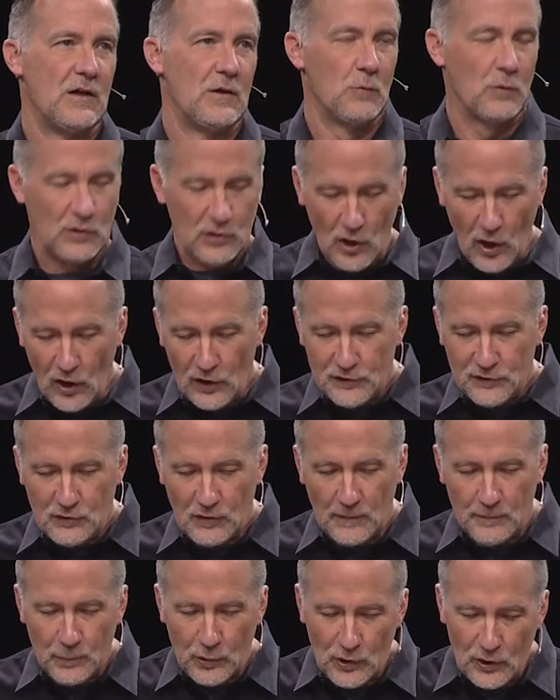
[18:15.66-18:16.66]
We're called
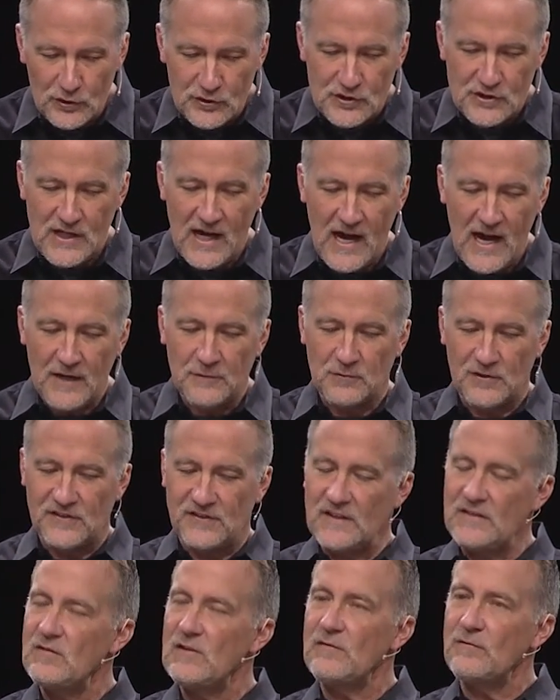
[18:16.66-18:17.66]
to approach God,
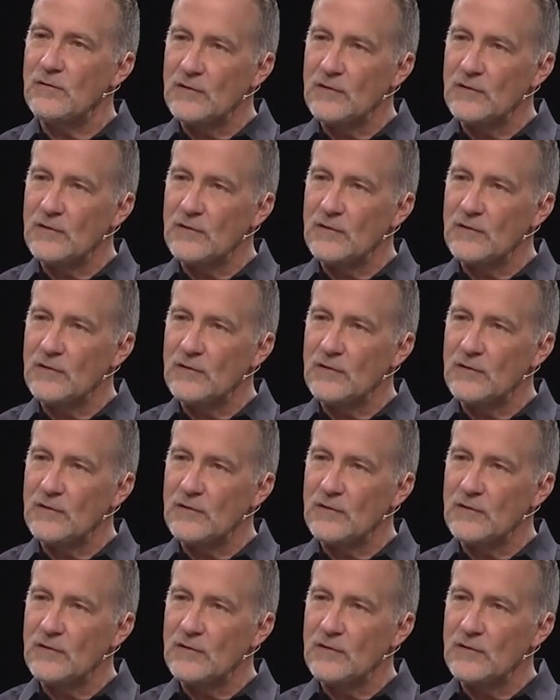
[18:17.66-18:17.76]
receiving